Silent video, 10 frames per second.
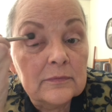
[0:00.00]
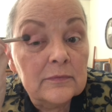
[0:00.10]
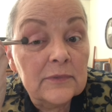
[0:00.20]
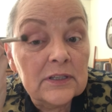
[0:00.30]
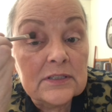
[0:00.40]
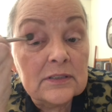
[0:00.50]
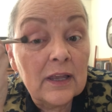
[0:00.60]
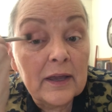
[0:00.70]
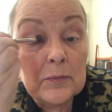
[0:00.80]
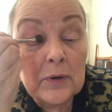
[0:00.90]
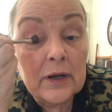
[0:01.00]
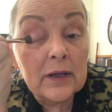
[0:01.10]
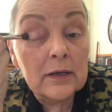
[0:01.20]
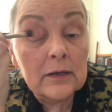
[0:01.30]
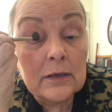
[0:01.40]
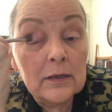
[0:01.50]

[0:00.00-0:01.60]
with this light brown.